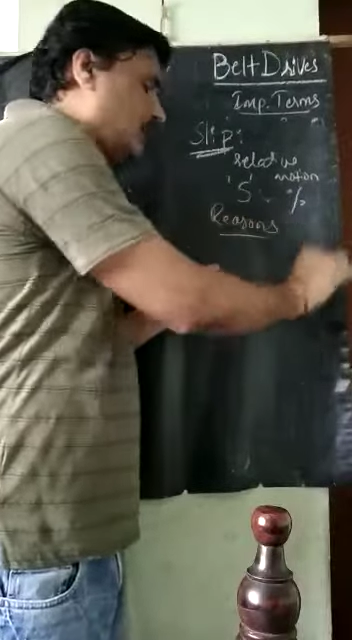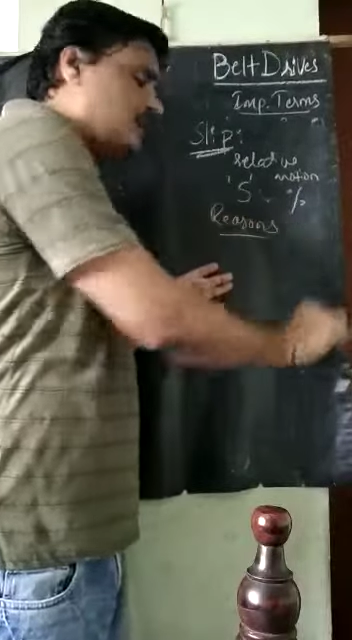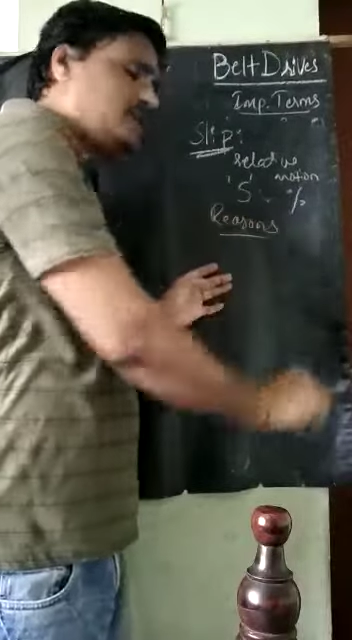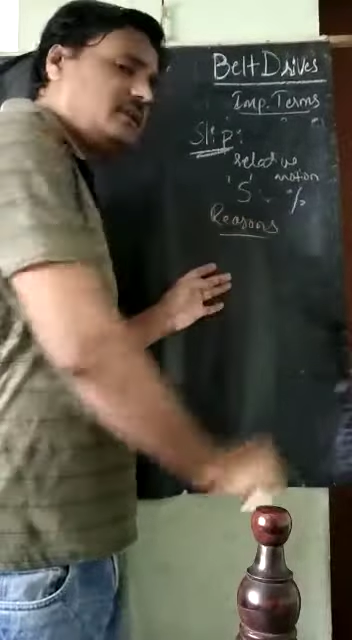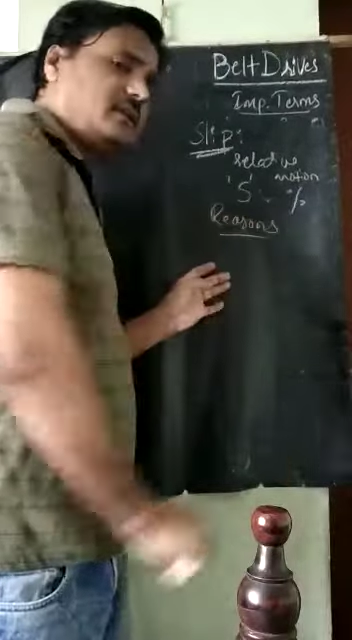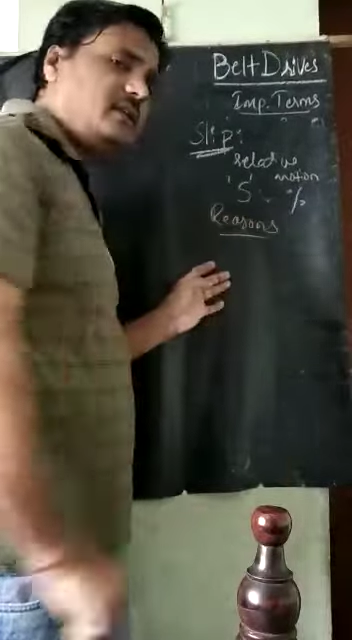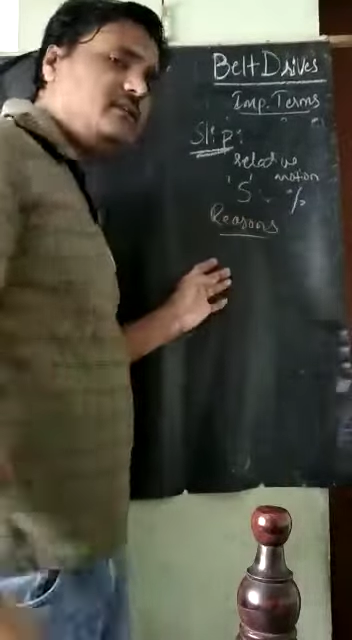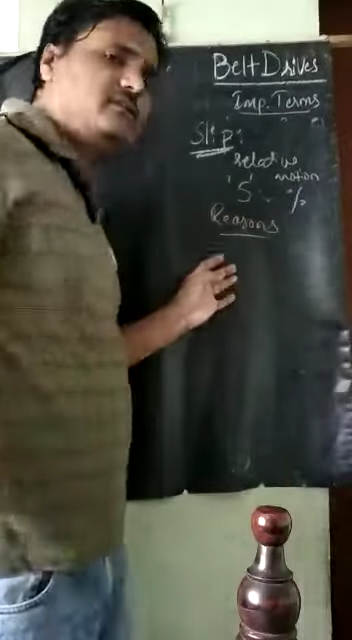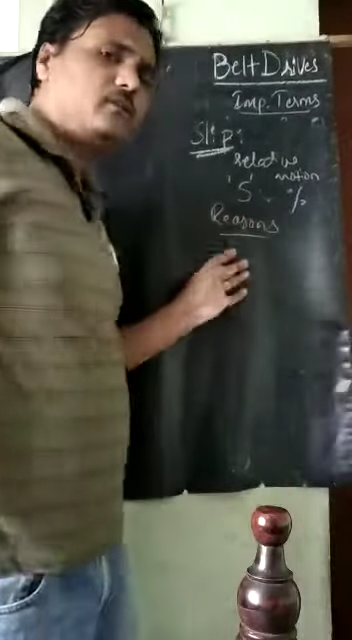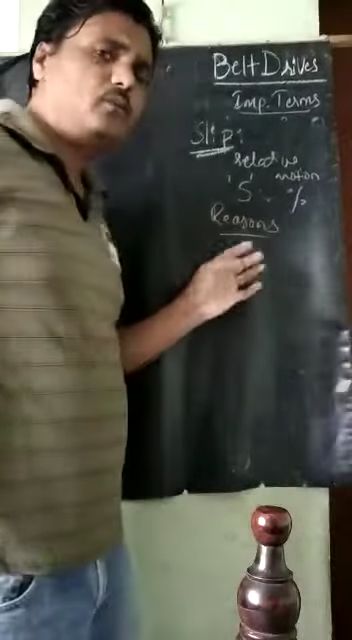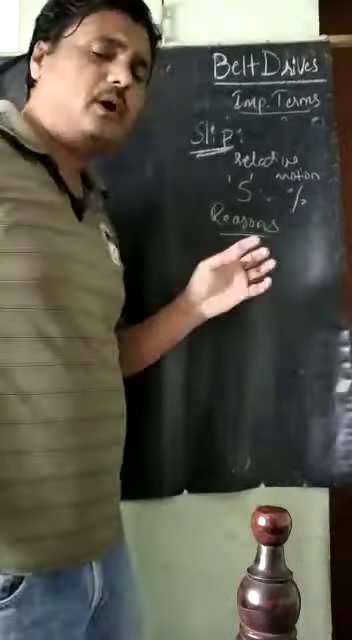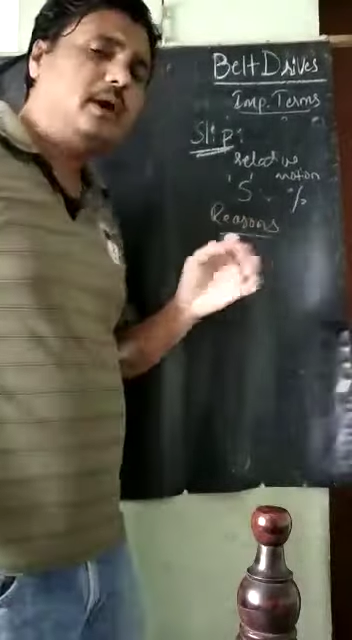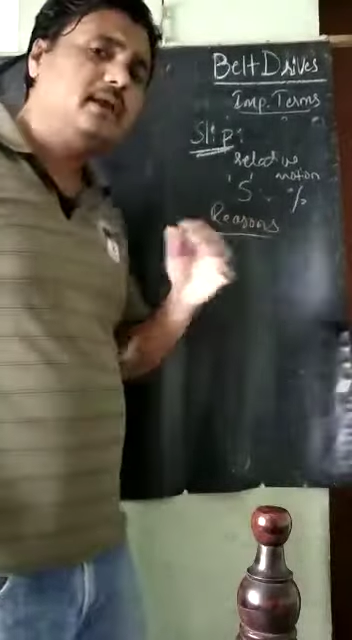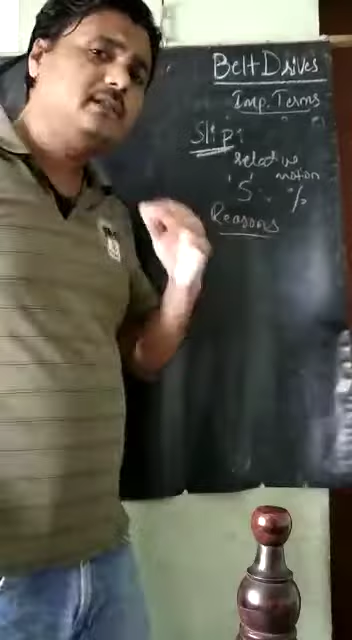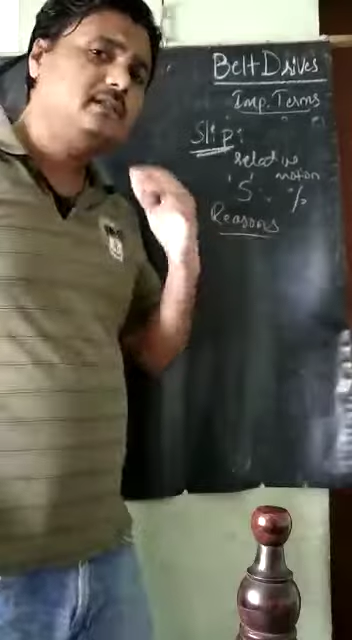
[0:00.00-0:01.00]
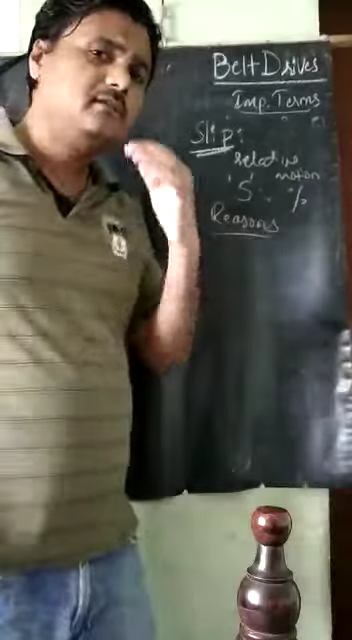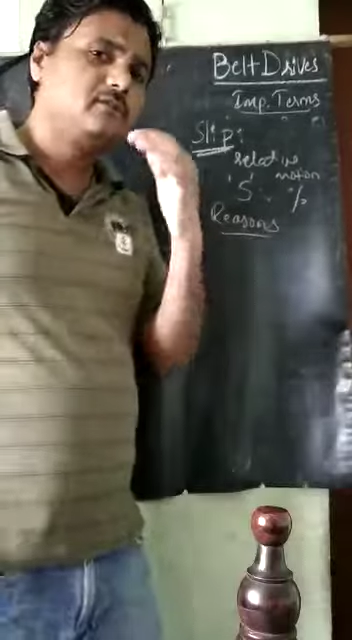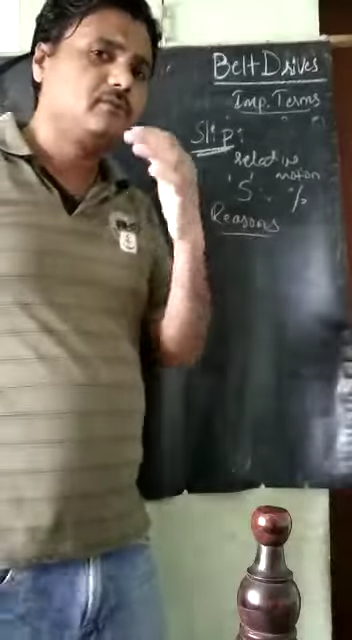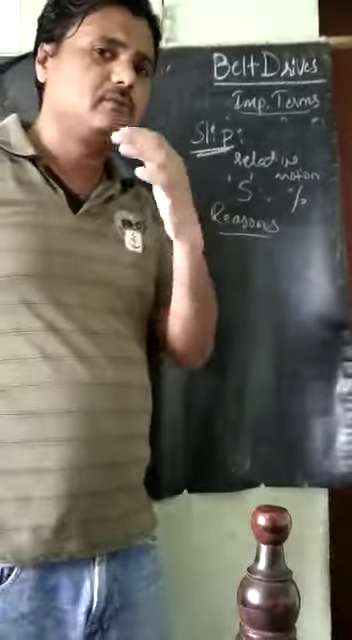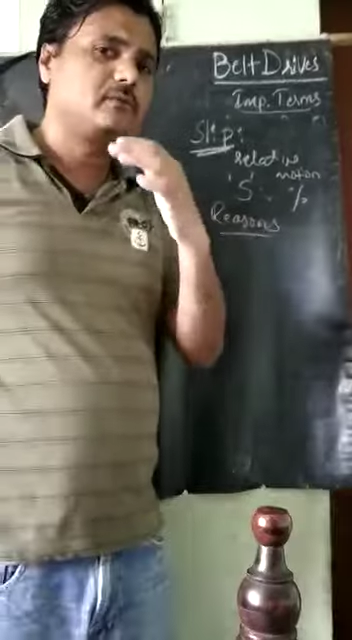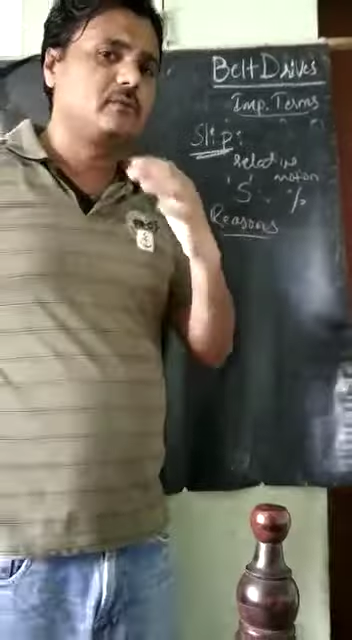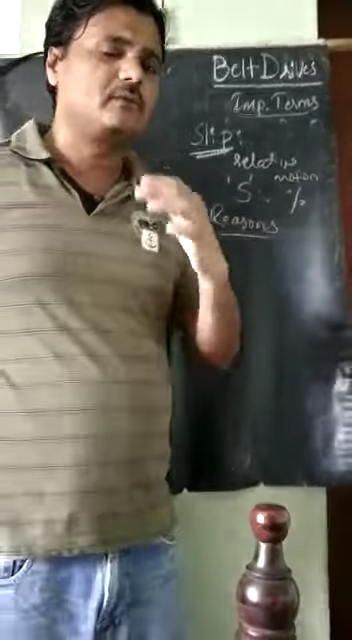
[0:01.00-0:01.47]
are the reasons? Why
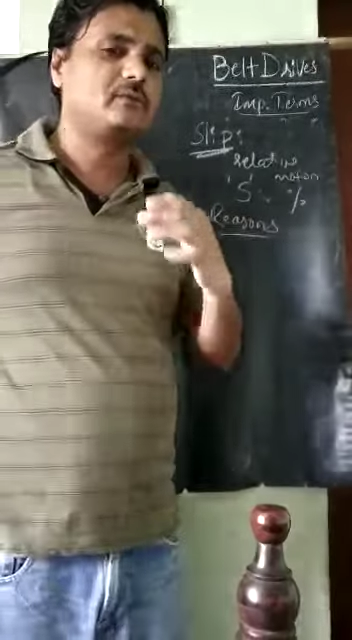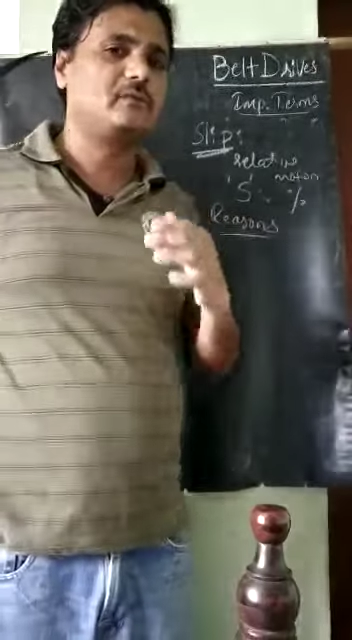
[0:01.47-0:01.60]
this